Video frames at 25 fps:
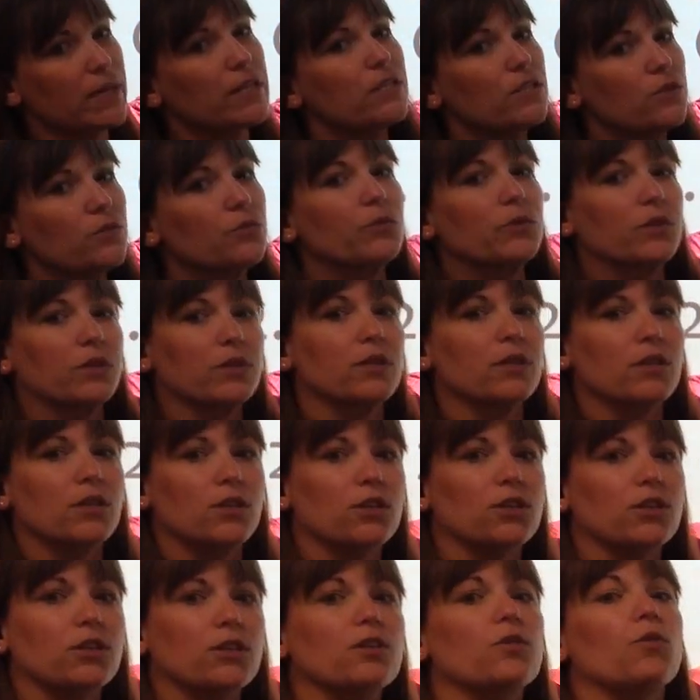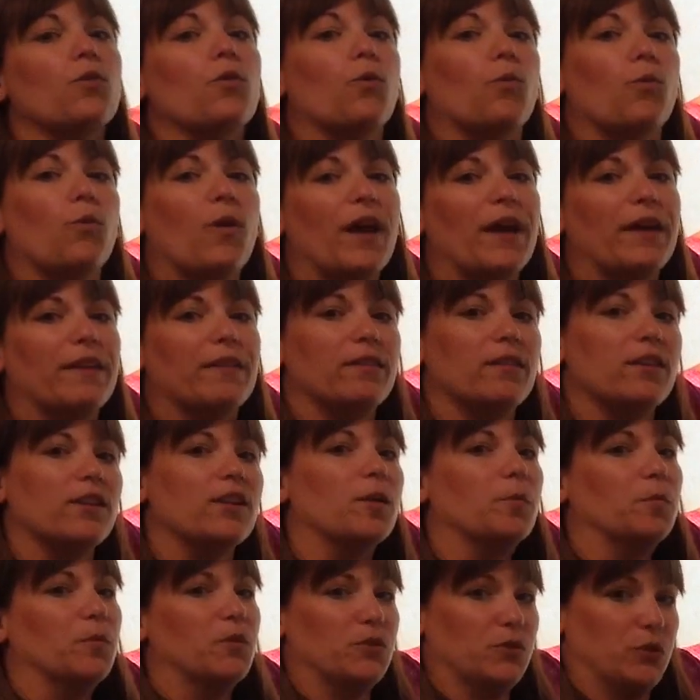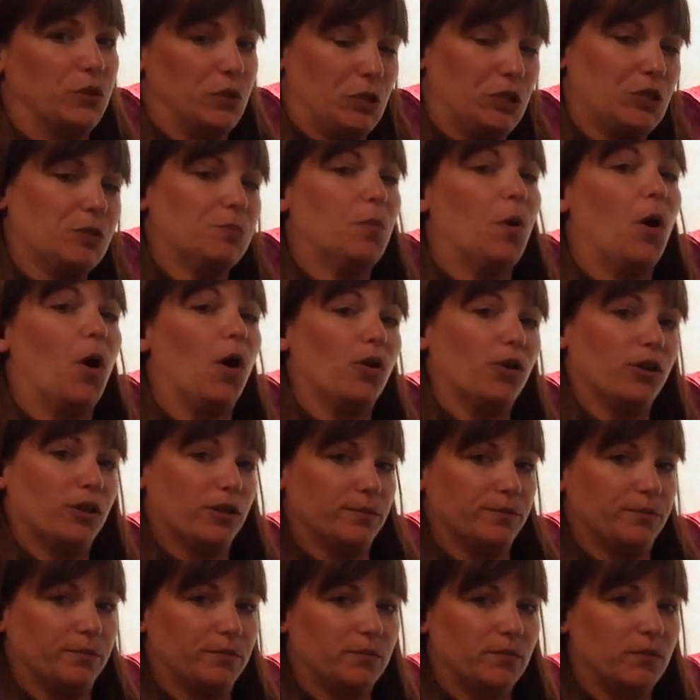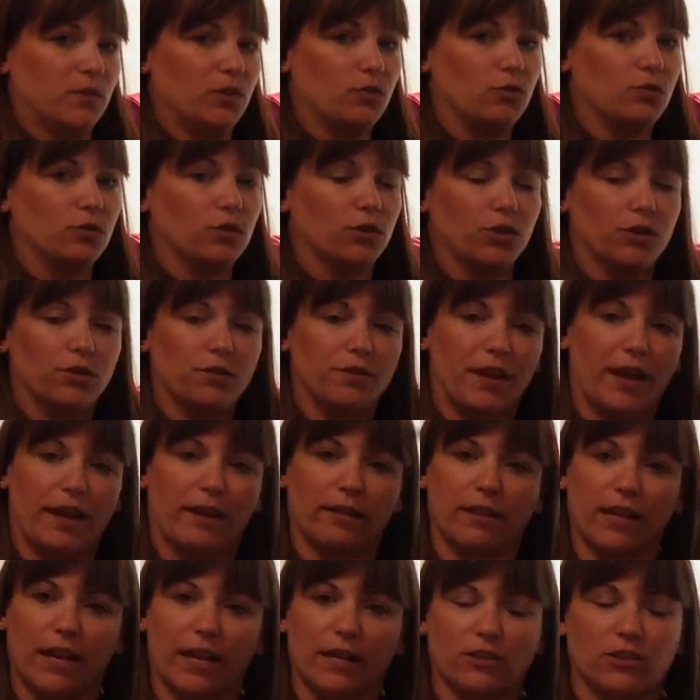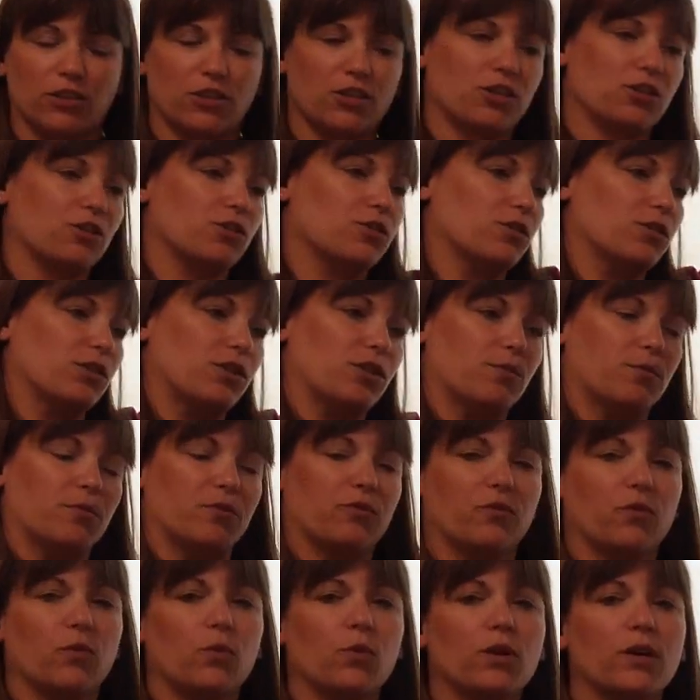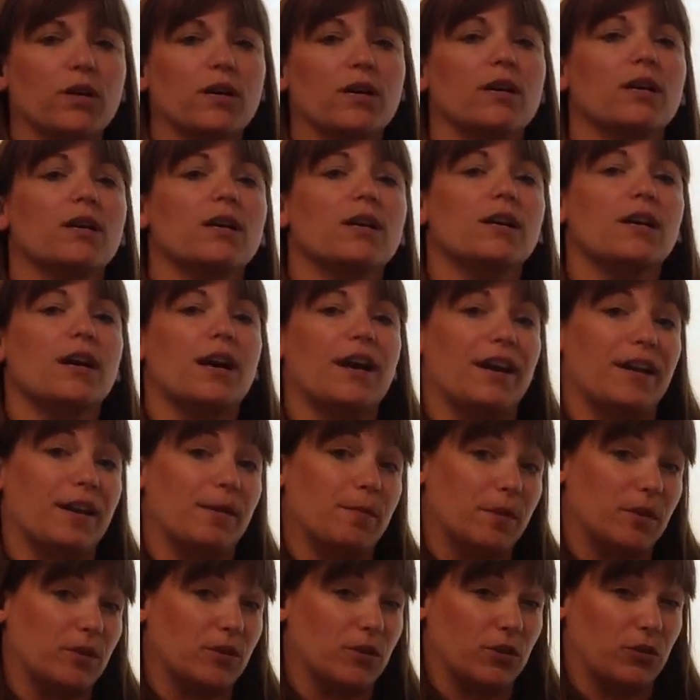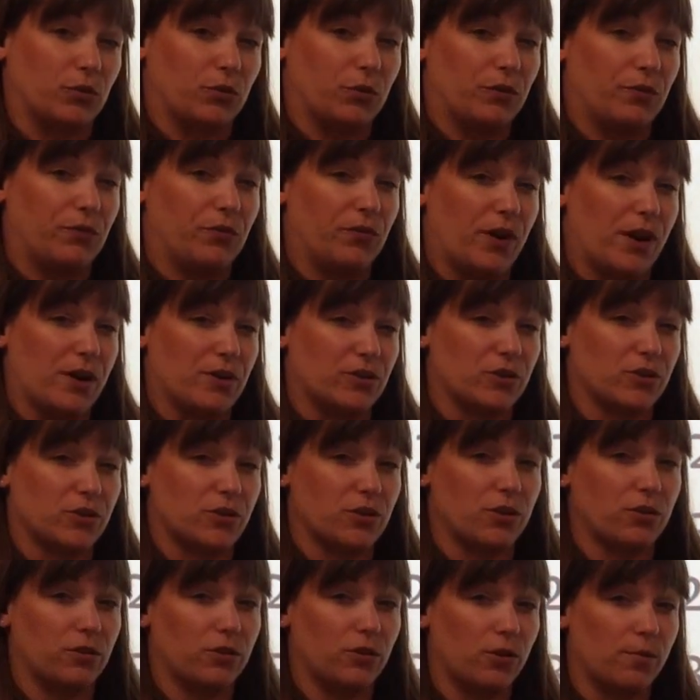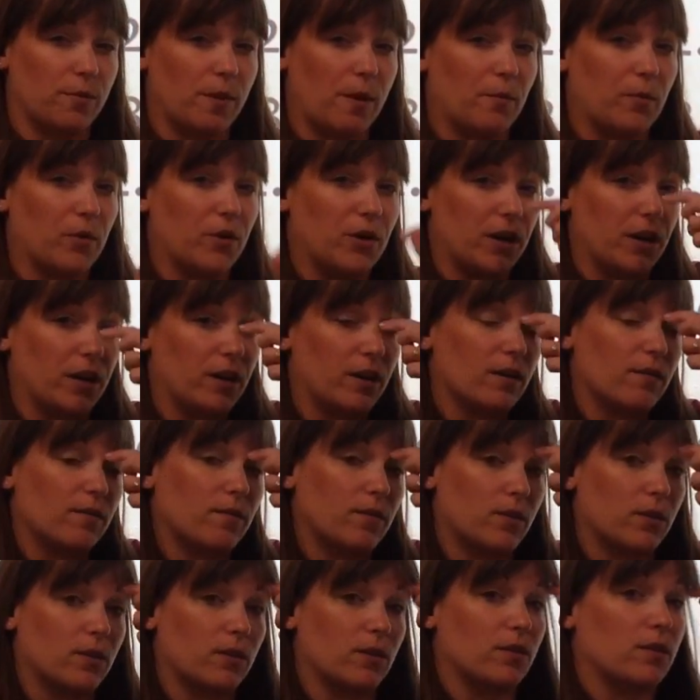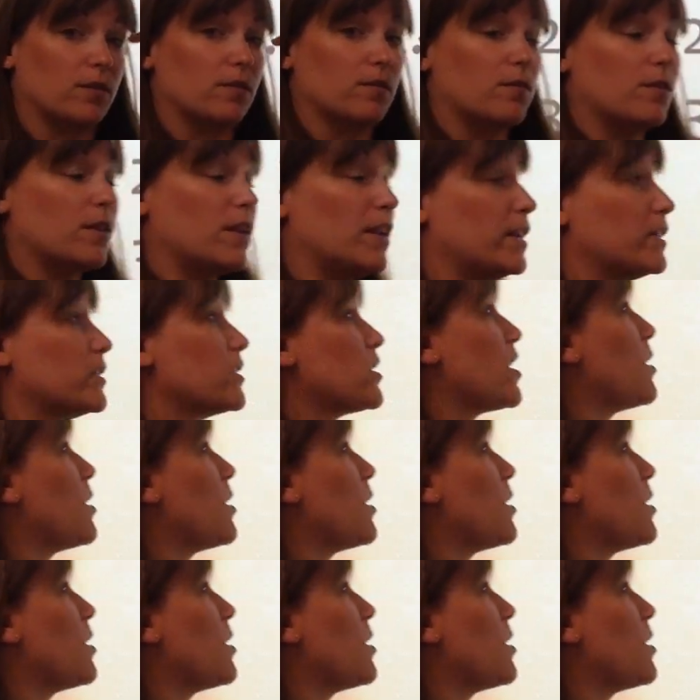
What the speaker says: is really good when the numbers are smaller. You learned that last year or the year before, and I'm going to just refresh your memory for the next